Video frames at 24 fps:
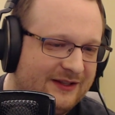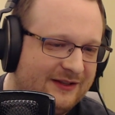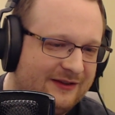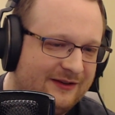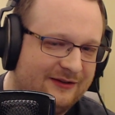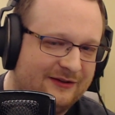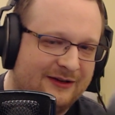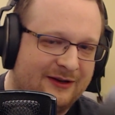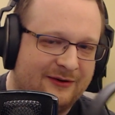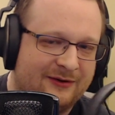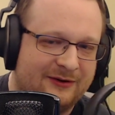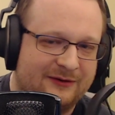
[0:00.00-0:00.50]

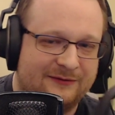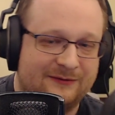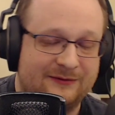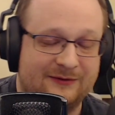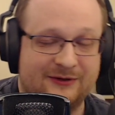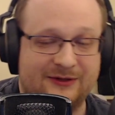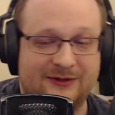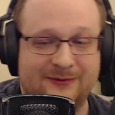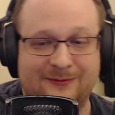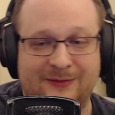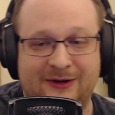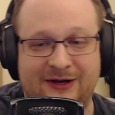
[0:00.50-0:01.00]
They're going
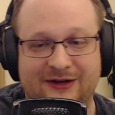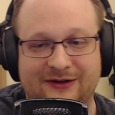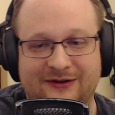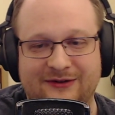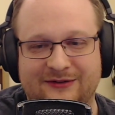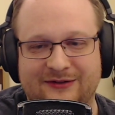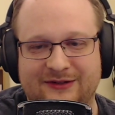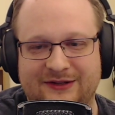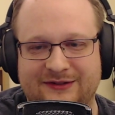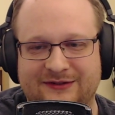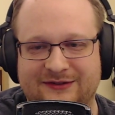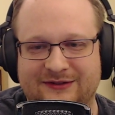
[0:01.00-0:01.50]
for the
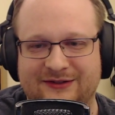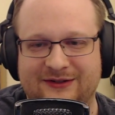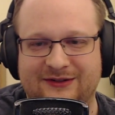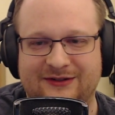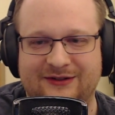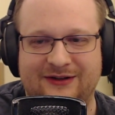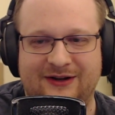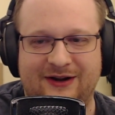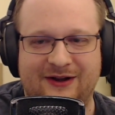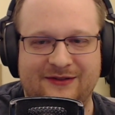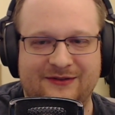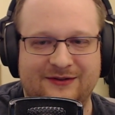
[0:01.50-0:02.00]
modern
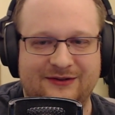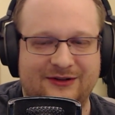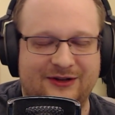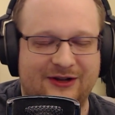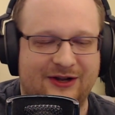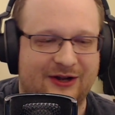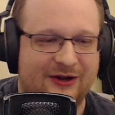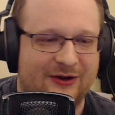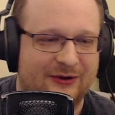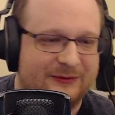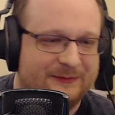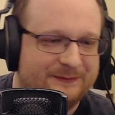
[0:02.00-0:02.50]
listener on the
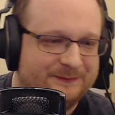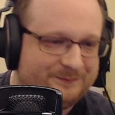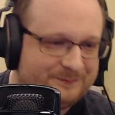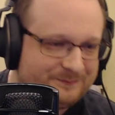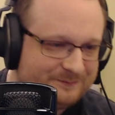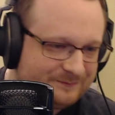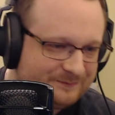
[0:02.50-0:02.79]
go.